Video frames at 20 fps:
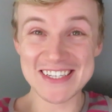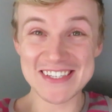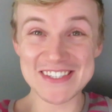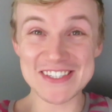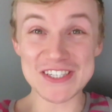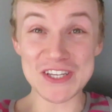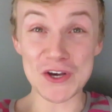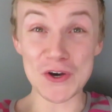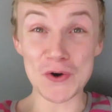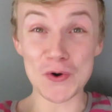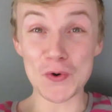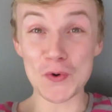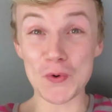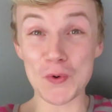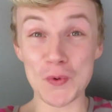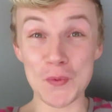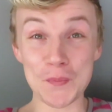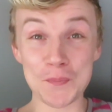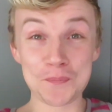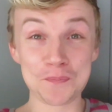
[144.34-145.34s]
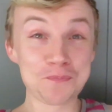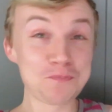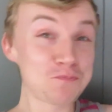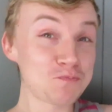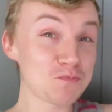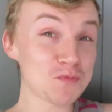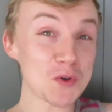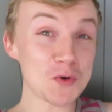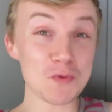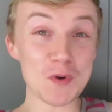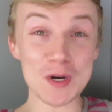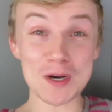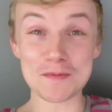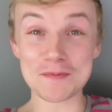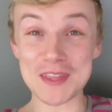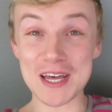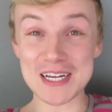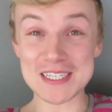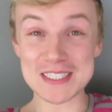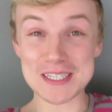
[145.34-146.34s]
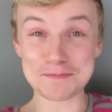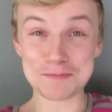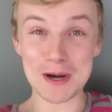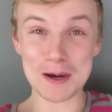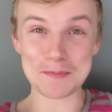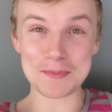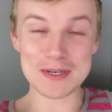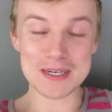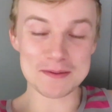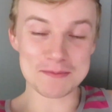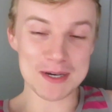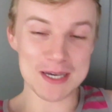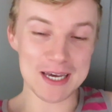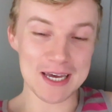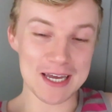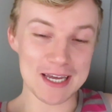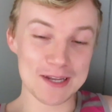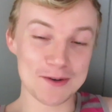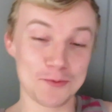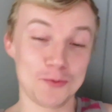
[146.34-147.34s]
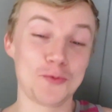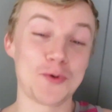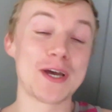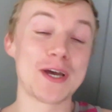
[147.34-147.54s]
so, random thoughts that pop into my head